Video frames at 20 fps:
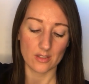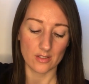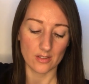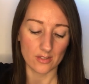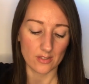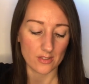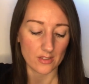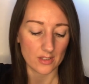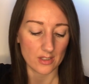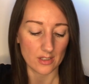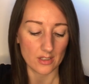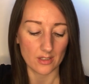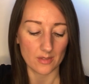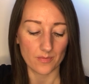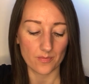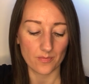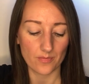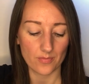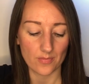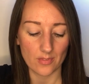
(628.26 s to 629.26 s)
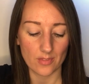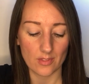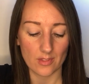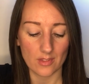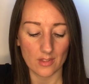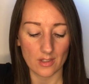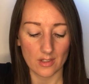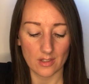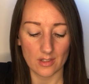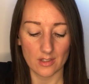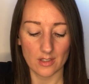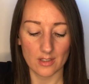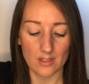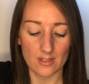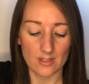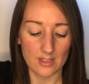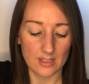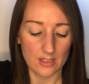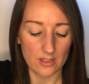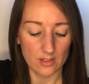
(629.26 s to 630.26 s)
You see these
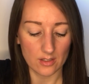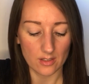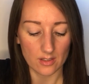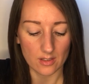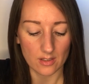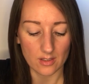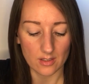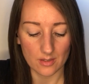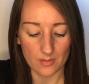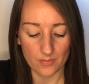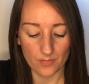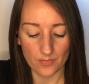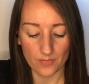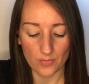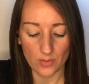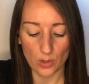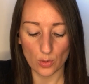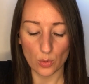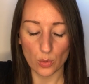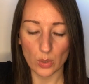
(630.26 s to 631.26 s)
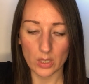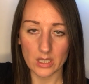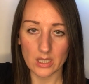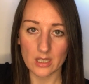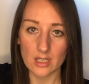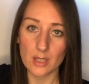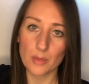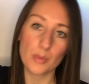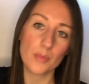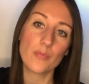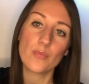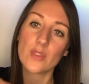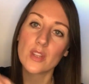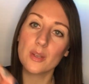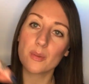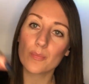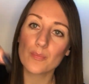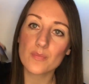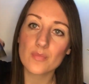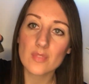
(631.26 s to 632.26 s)
little, oh I can't get them, yeah.
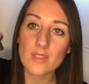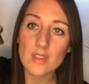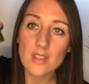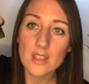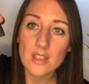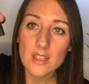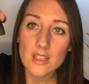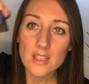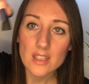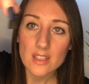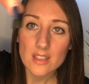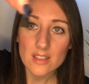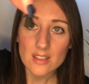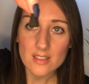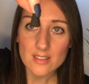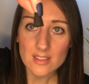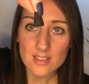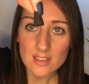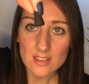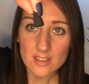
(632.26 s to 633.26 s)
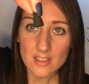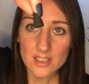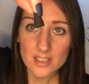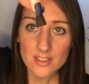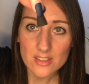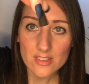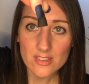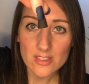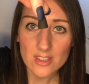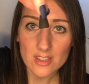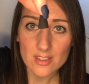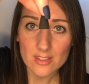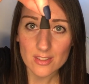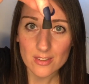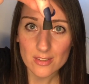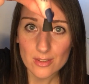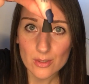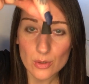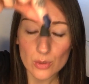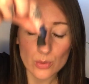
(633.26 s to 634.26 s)
These little
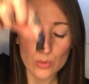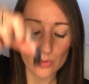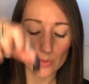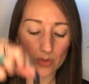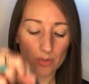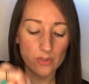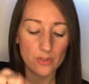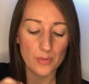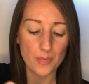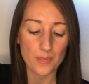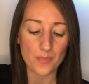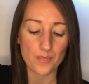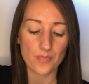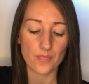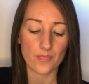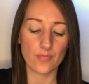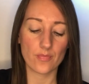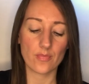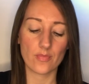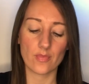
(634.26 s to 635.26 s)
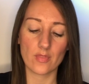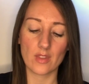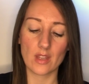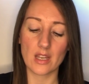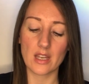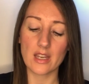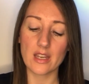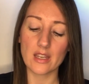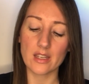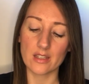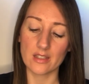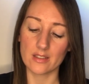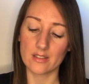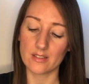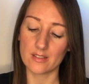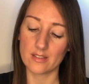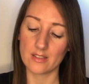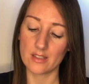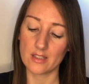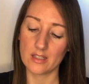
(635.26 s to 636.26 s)
incense cones,
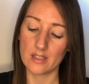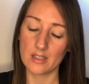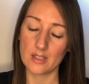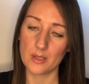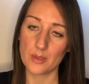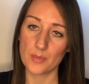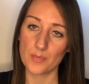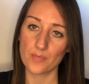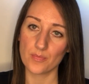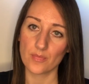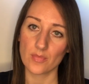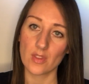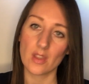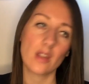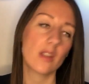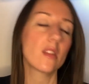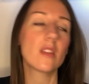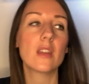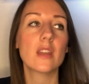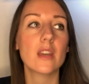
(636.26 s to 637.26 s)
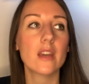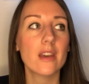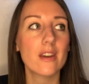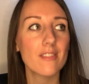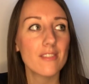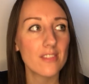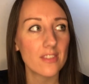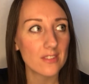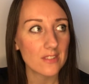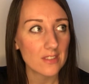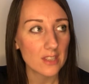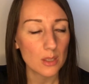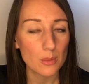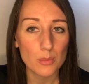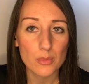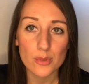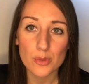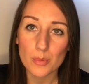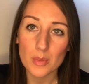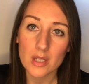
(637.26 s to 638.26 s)
and they have the same
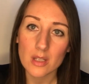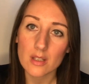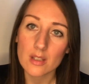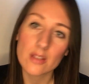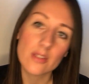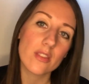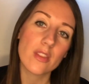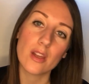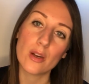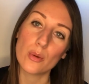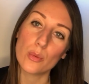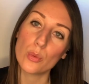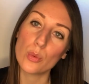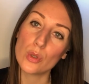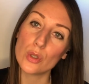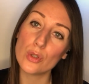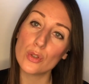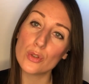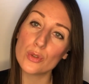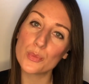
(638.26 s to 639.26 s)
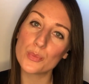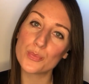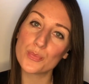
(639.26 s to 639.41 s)
smell as that wood.